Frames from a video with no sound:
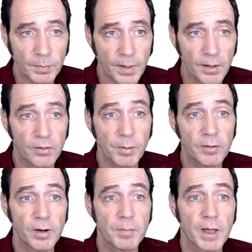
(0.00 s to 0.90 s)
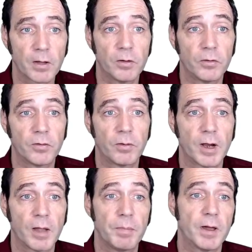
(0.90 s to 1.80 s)
is to basically make calls to an
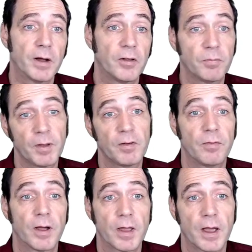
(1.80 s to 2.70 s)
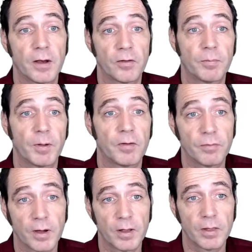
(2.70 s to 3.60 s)
API, specify the headers,
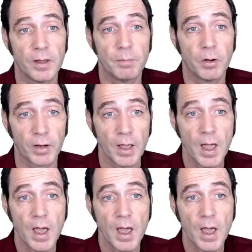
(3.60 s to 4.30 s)
specify the body,